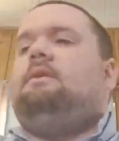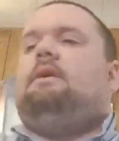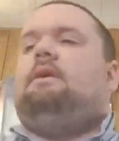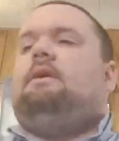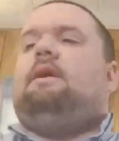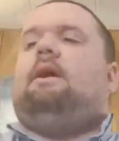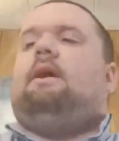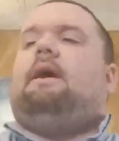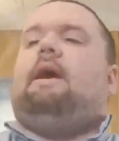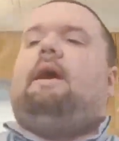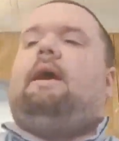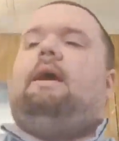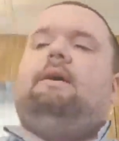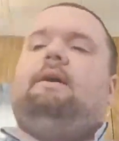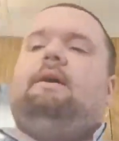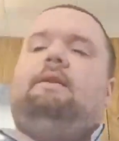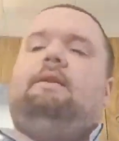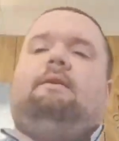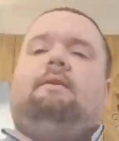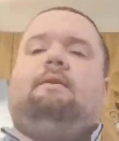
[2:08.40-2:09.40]

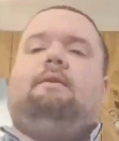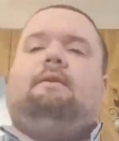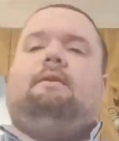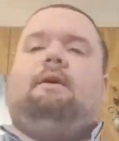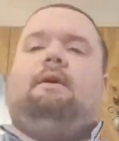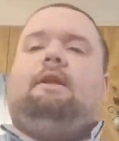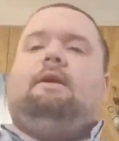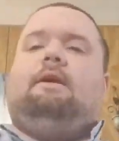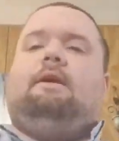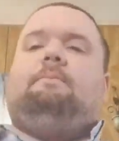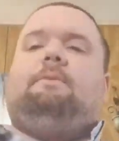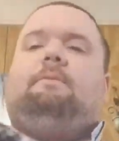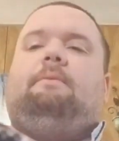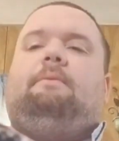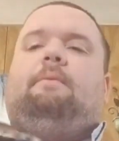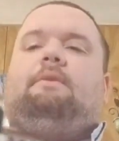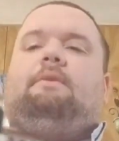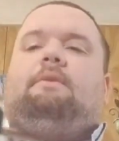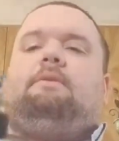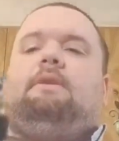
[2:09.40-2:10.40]
and an empty
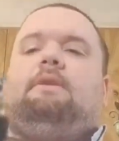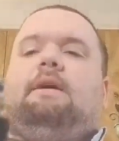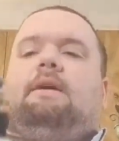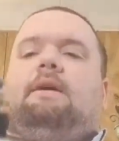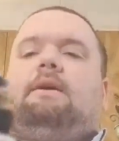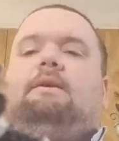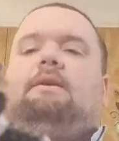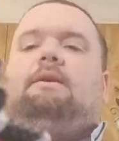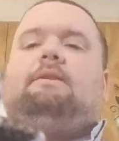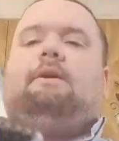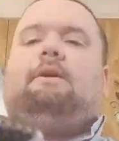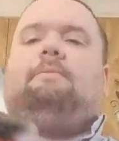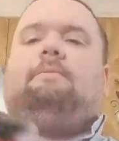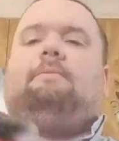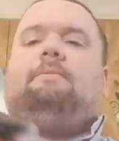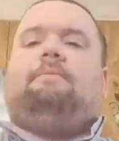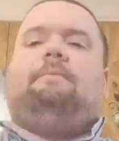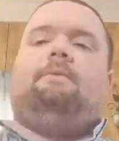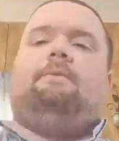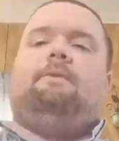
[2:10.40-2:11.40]
build deck on top of
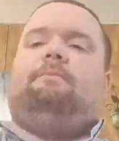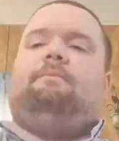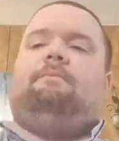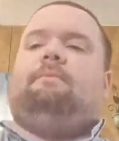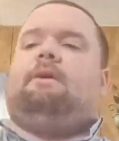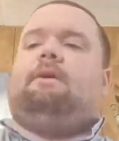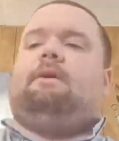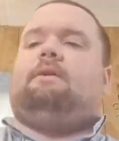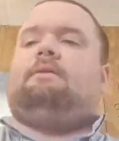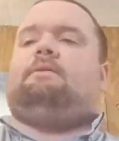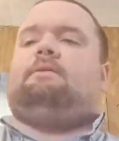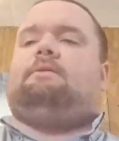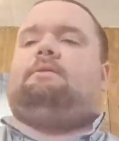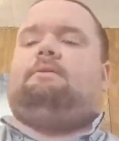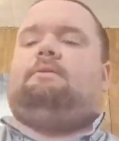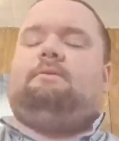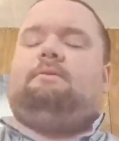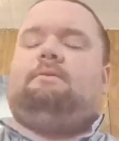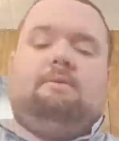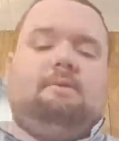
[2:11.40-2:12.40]
my moon box.
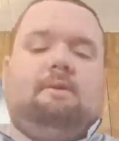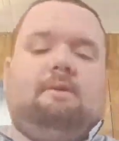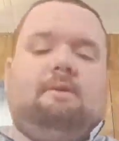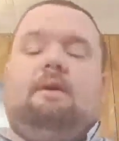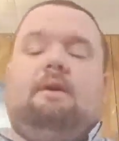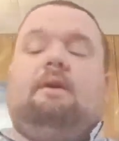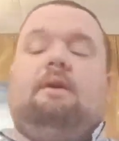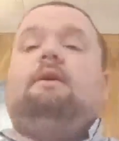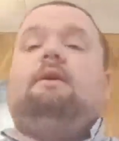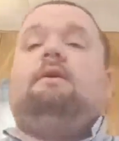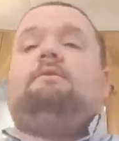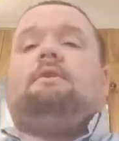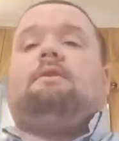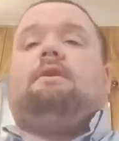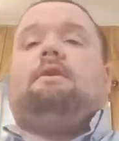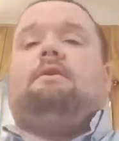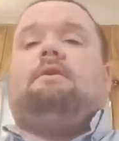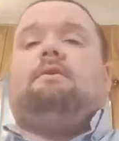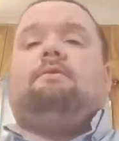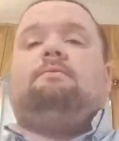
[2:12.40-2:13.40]

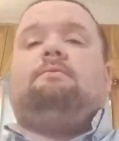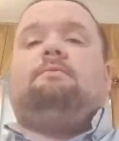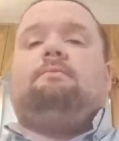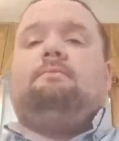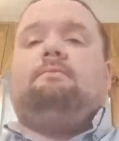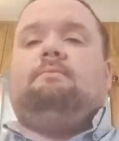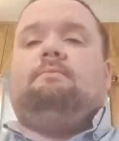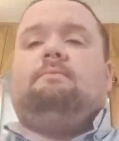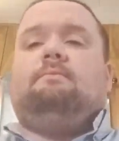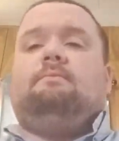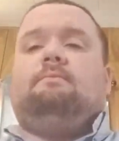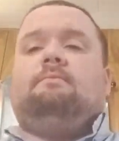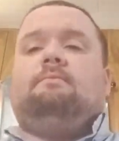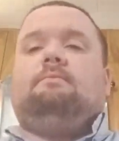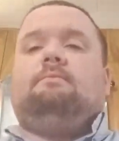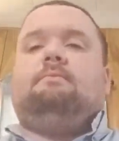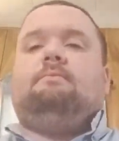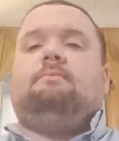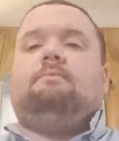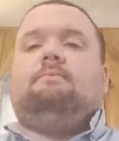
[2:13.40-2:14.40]
So,
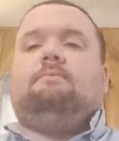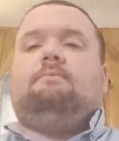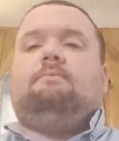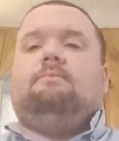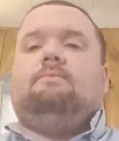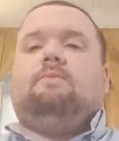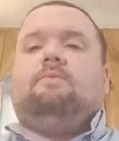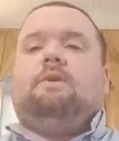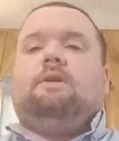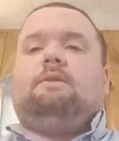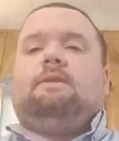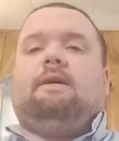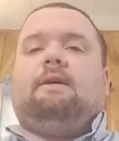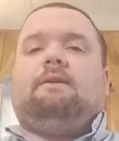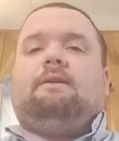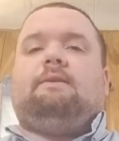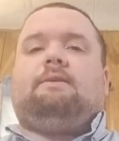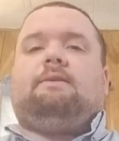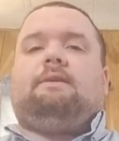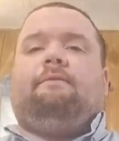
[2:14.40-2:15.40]
what do you say?
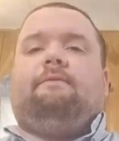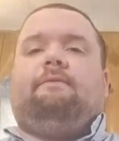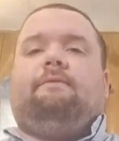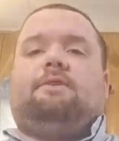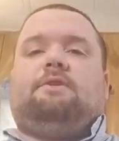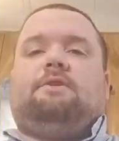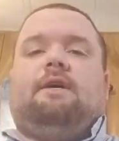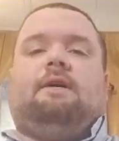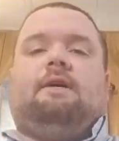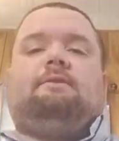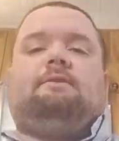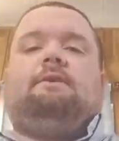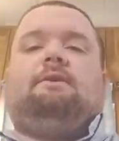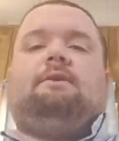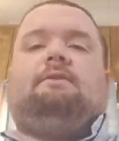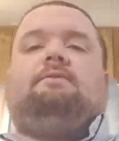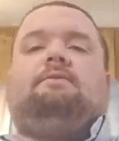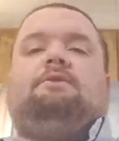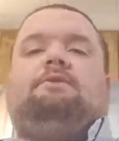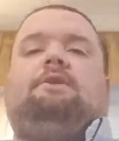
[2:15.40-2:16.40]
Let's give it a shot and see
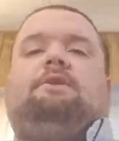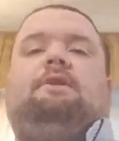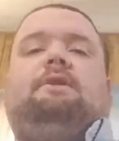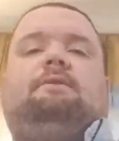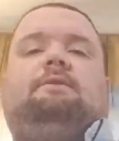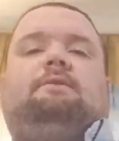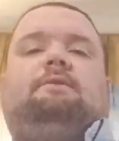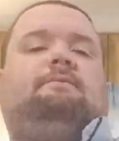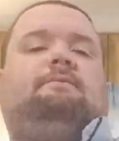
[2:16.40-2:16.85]
what she does.